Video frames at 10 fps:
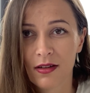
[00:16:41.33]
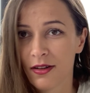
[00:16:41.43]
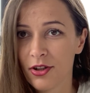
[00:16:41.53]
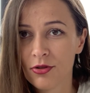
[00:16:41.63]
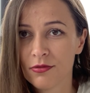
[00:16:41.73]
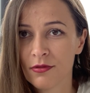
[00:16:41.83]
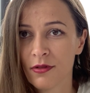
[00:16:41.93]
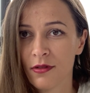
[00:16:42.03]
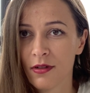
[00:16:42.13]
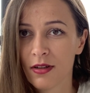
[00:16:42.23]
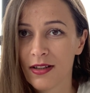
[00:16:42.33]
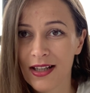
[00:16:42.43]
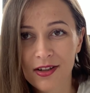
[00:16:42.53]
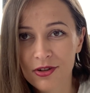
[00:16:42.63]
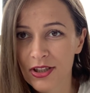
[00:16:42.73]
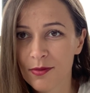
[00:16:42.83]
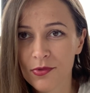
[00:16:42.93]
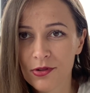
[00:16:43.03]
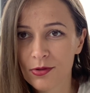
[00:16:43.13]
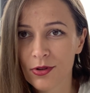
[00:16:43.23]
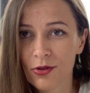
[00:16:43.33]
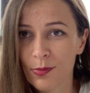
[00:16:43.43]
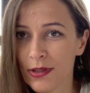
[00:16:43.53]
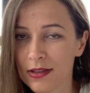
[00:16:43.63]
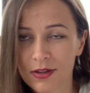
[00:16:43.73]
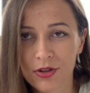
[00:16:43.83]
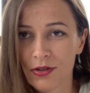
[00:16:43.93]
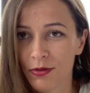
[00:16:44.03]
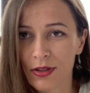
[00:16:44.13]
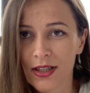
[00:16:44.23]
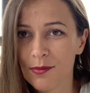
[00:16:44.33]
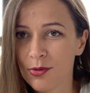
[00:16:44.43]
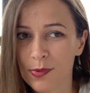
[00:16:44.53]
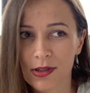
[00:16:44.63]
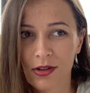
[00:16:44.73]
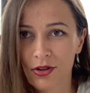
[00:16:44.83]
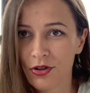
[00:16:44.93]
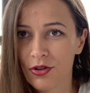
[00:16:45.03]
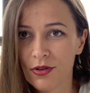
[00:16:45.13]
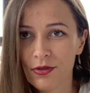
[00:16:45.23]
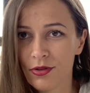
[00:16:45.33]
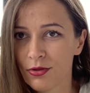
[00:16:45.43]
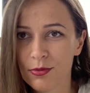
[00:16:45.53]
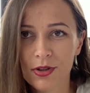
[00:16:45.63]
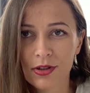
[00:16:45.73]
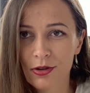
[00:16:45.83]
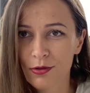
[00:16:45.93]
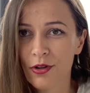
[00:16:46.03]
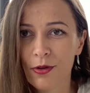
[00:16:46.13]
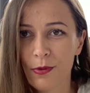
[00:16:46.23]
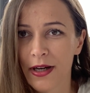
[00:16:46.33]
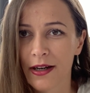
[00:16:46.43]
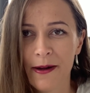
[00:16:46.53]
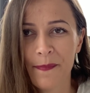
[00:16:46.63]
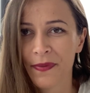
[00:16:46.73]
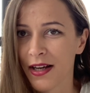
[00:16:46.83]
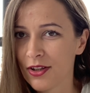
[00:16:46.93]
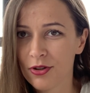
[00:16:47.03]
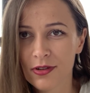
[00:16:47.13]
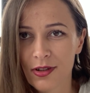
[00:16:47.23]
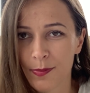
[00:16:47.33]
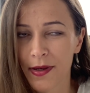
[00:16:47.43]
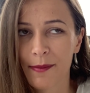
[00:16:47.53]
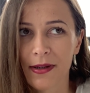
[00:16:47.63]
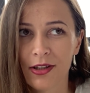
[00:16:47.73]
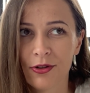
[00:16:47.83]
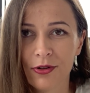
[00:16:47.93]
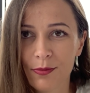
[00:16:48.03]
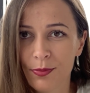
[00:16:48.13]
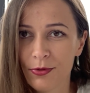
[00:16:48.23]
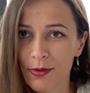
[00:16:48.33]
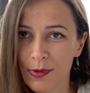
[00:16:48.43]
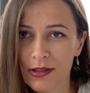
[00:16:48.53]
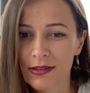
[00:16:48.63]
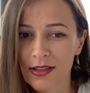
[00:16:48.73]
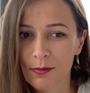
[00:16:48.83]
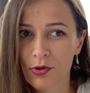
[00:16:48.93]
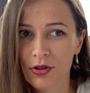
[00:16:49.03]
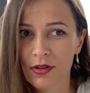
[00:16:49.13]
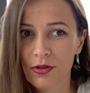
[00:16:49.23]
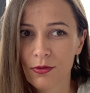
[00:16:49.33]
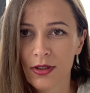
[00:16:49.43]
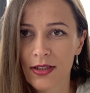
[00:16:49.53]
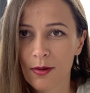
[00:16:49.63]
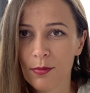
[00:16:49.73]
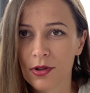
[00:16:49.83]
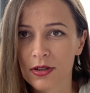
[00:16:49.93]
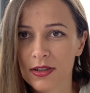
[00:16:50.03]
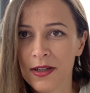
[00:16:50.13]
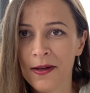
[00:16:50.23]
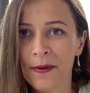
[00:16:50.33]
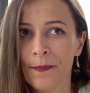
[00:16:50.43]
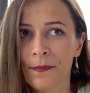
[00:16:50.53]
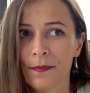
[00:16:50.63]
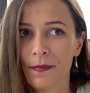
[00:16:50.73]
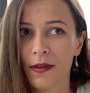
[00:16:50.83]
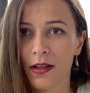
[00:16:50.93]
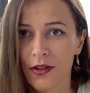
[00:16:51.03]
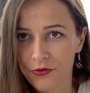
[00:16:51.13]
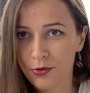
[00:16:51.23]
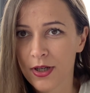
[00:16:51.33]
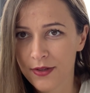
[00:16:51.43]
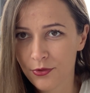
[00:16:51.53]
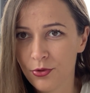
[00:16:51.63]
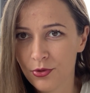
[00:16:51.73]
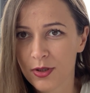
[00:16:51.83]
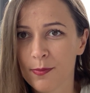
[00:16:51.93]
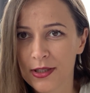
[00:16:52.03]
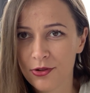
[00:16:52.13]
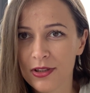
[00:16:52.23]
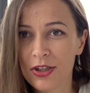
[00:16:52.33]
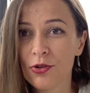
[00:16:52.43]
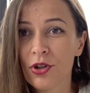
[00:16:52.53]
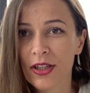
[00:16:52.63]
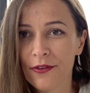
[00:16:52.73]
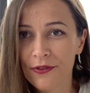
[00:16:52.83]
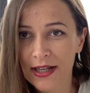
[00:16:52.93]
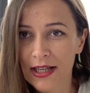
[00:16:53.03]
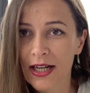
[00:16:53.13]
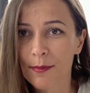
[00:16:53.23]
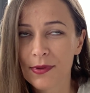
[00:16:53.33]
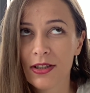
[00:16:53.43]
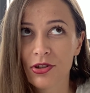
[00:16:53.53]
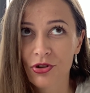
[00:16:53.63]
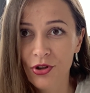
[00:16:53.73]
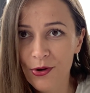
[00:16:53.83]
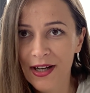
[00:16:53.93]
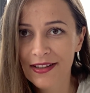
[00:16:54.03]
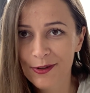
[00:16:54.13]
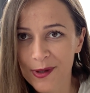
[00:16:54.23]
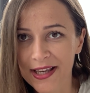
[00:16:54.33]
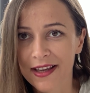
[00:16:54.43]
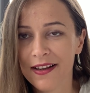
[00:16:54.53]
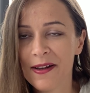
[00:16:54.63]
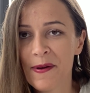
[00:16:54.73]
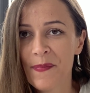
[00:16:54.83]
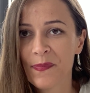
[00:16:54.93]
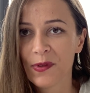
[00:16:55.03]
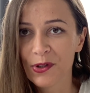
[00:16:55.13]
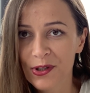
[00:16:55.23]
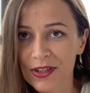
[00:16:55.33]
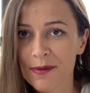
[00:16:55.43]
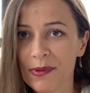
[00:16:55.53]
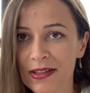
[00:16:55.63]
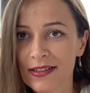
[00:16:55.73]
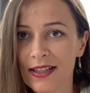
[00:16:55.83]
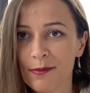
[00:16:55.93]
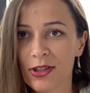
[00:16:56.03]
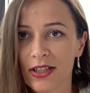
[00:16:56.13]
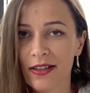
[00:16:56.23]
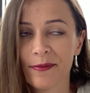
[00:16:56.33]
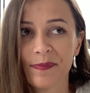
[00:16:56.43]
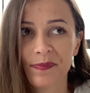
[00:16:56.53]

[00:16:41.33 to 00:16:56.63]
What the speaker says: No. The algorithm knows what to pin. It knows what time to pin. It knows what should go where. I don't spam. I don't repeat the same content to the same boards. If you have to do it manually, you're gonna fuck it up. There's no other way. You're gonna pin the same shit